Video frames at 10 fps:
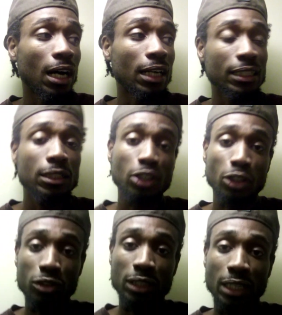this
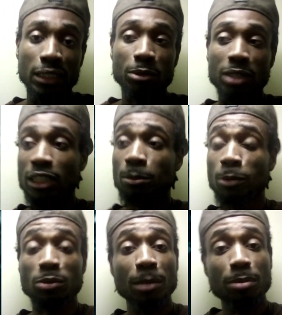Thursday, there was actually supposed
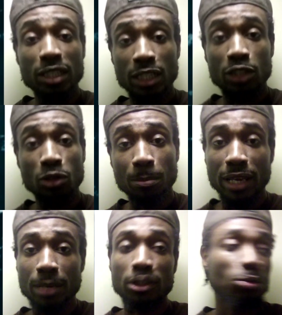to be a presidential
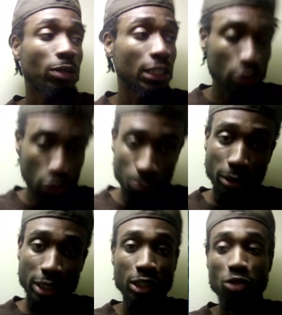debate between
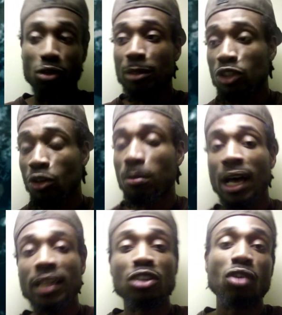President Trump and Joe
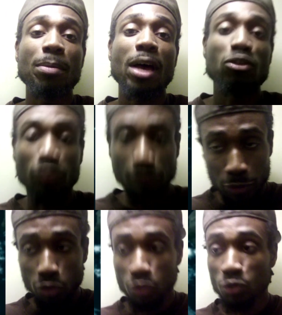Biden. Trump has
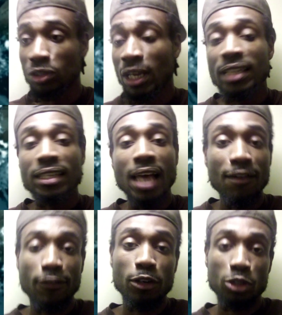refused to have
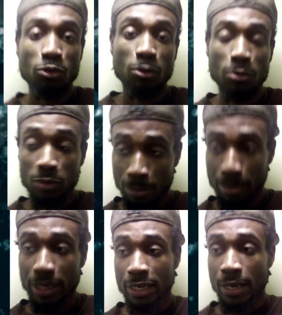a virtual
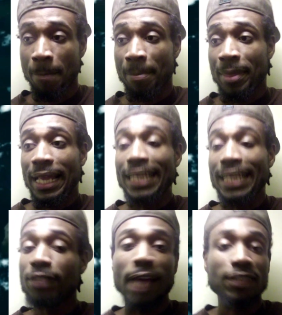debate,
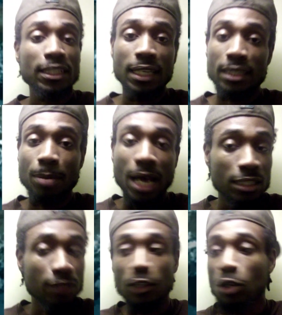even after testing
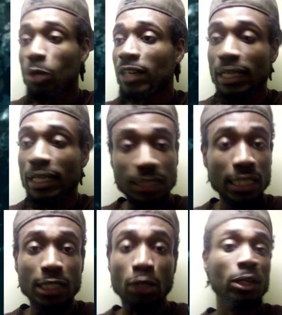positive for
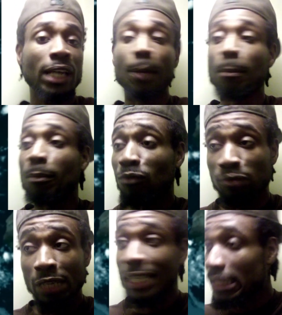COVID-19, knowing that
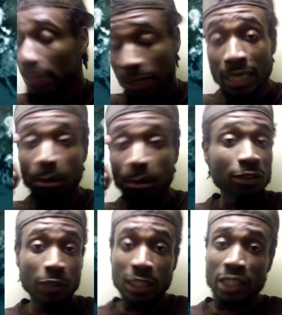any sane
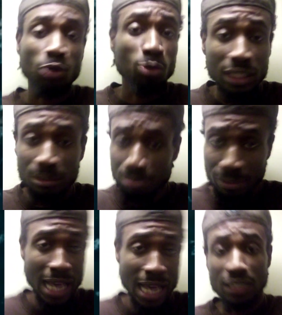motherfucker don't want to
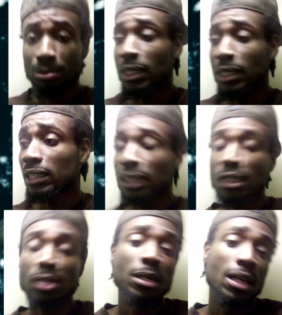actually be next to
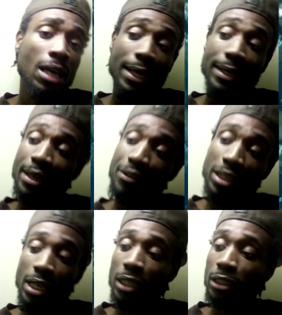him.
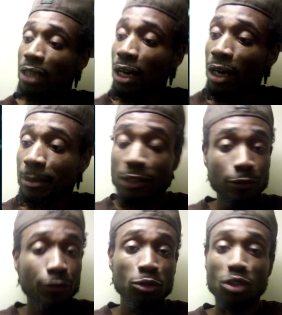Nevertheless, he
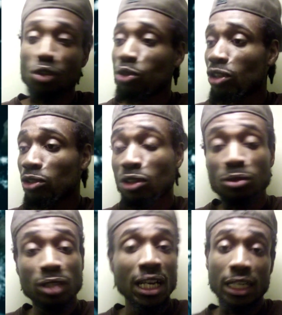refused to do so, so
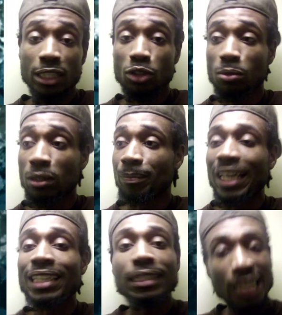they're not going to do it.
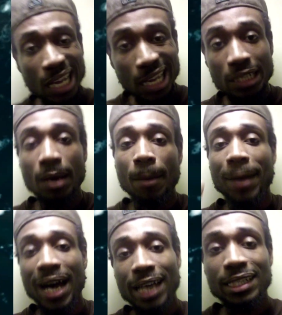Instead,
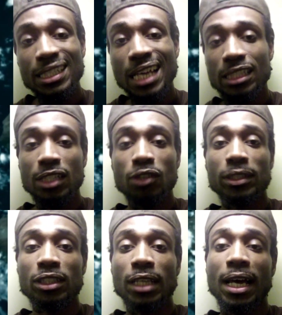Biden is actually going
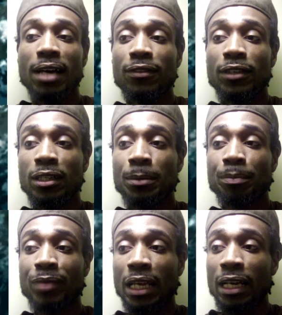to have
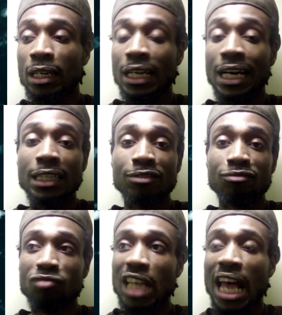a
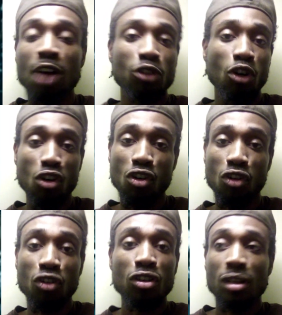town
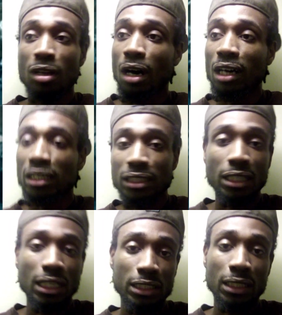hall
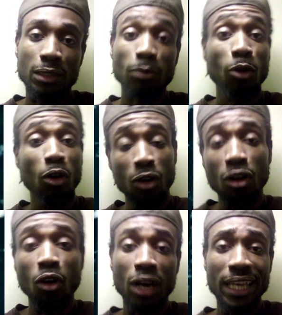discussion
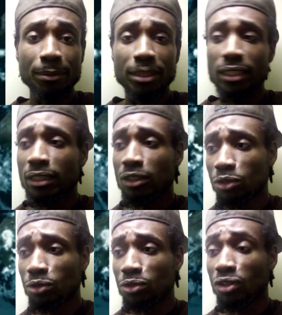on ABC
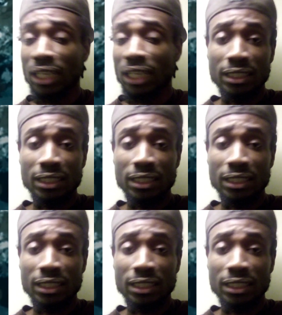News on that